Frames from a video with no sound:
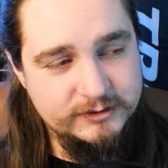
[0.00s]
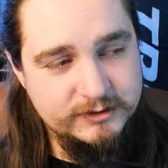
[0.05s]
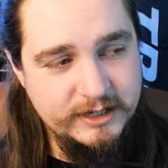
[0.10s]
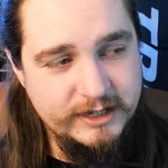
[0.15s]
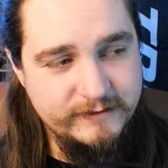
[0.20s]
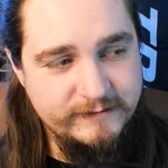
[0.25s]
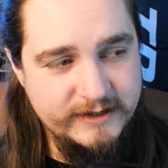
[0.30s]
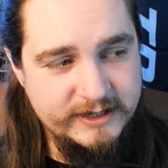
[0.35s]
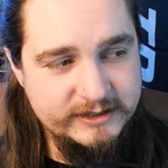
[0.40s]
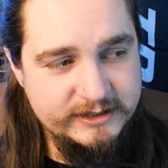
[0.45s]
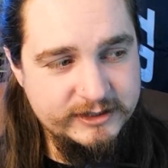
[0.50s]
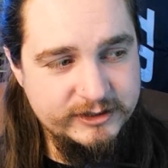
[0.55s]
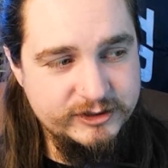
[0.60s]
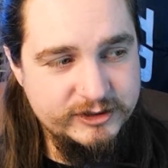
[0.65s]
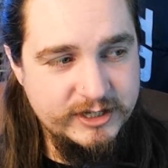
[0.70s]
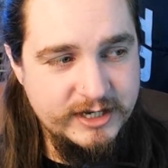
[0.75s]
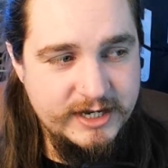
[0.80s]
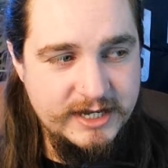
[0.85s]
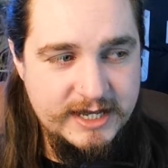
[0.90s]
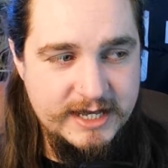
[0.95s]
advantage
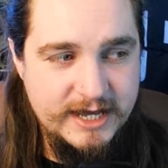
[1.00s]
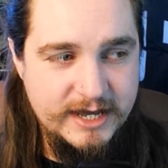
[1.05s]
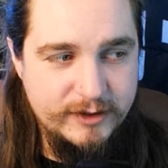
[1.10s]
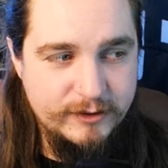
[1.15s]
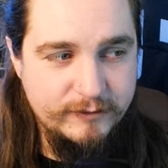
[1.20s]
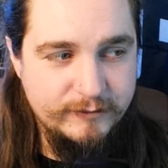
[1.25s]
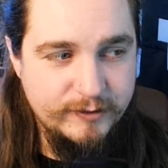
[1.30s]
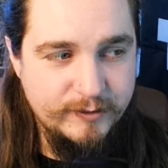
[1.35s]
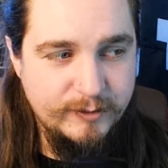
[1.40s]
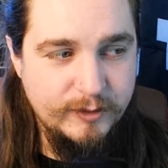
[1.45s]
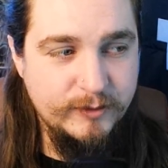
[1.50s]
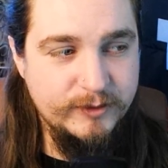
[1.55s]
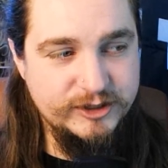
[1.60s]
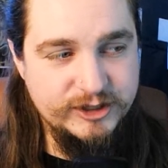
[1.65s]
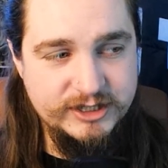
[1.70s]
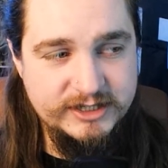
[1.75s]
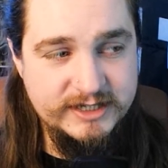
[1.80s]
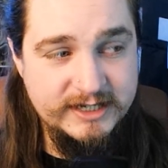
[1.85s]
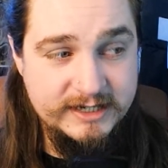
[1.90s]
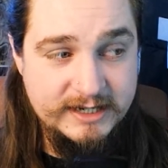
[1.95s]
that he had over, but which
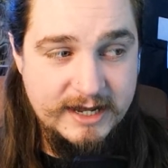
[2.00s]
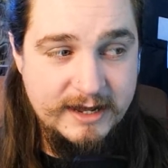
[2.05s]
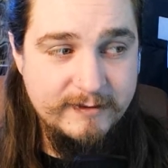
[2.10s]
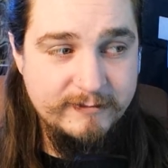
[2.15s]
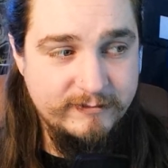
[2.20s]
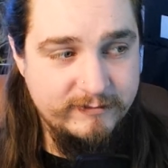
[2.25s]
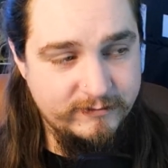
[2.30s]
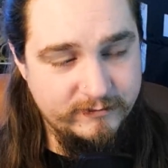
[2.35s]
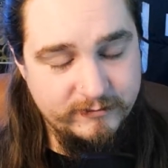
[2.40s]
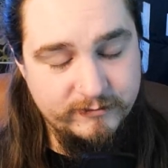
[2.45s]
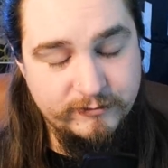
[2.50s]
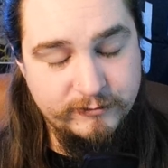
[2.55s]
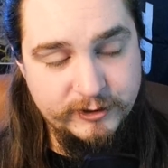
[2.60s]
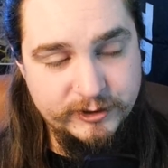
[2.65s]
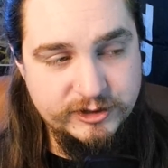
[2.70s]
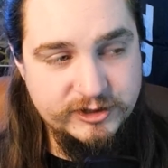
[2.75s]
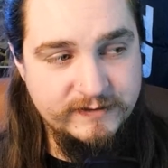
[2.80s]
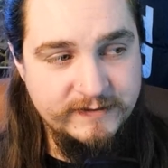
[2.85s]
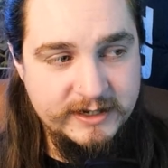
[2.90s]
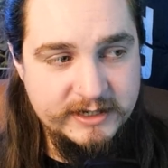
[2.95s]
he did have
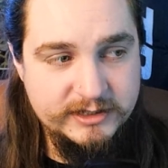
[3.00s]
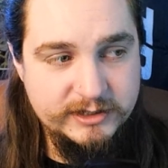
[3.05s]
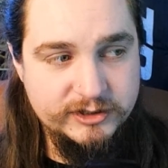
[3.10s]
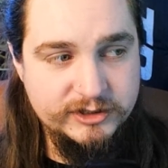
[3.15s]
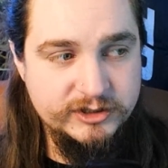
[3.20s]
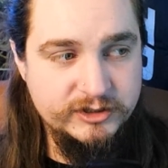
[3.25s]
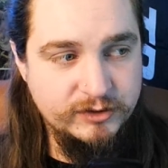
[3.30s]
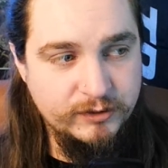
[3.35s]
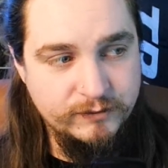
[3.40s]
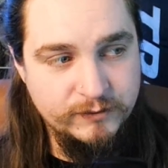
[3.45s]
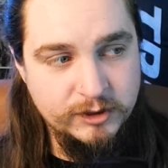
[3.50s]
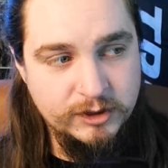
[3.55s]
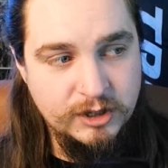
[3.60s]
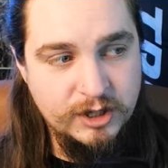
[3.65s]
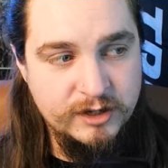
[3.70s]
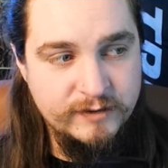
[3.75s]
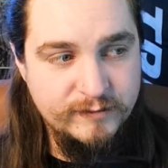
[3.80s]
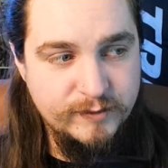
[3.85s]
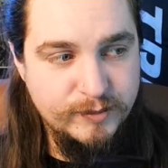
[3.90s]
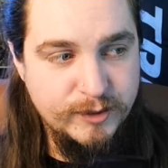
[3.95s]
reach advantages over a
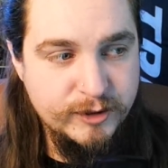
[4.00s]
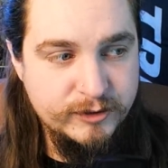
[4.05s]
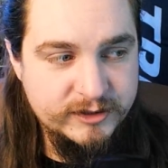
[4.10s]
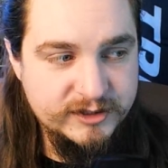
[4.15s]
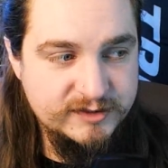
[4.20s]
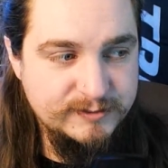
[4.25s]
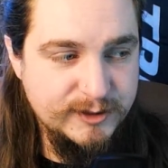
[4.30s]
lot of opponents,